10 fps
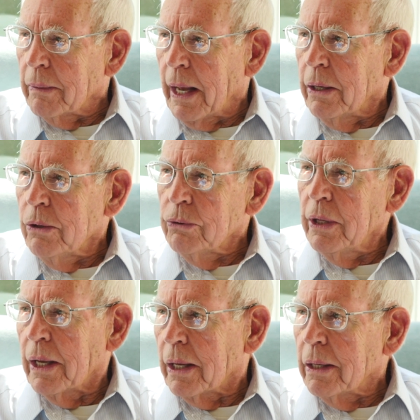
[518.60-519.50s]
I knew
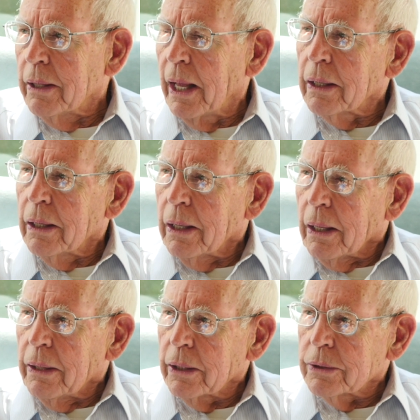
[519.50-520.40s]
then
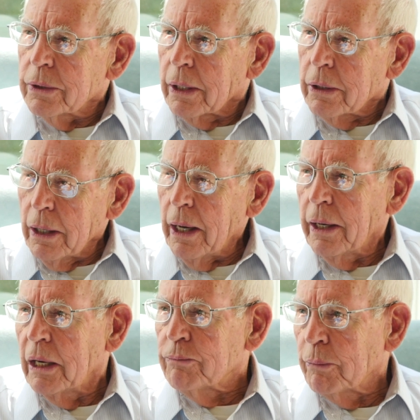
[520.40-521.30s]
that God
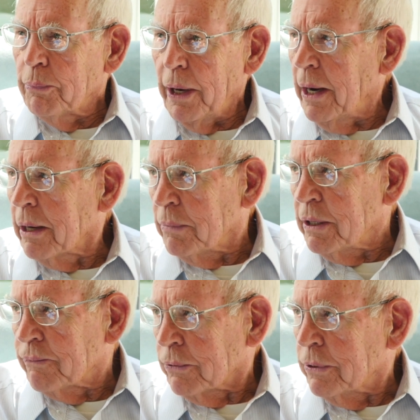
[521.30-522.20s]
had prepared
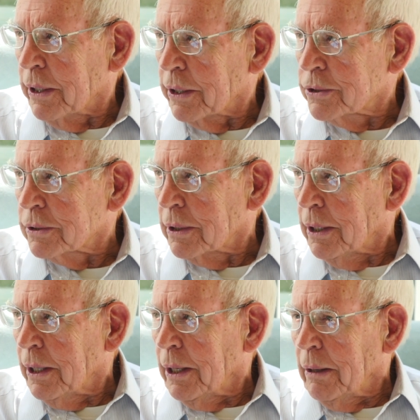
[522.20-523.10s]
me for this,
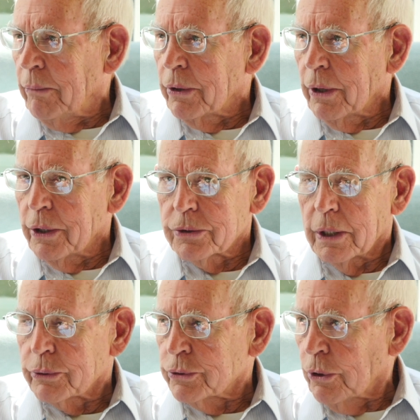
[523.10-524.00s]
because
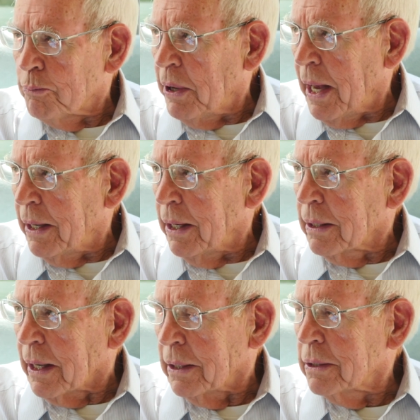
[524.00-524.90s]
there was no
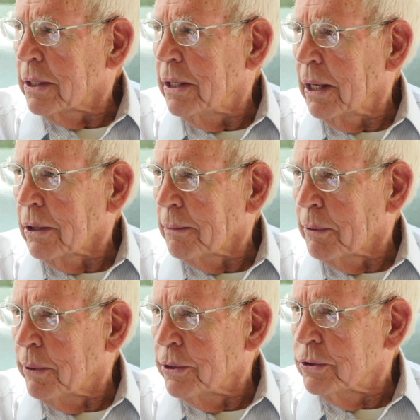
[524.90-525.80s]
panic. I didn't kick up a
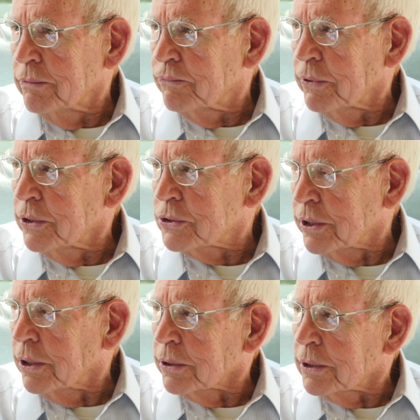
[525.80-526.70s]
bunch of
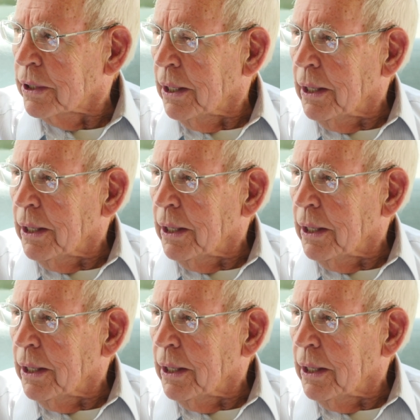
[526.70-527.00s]
silt.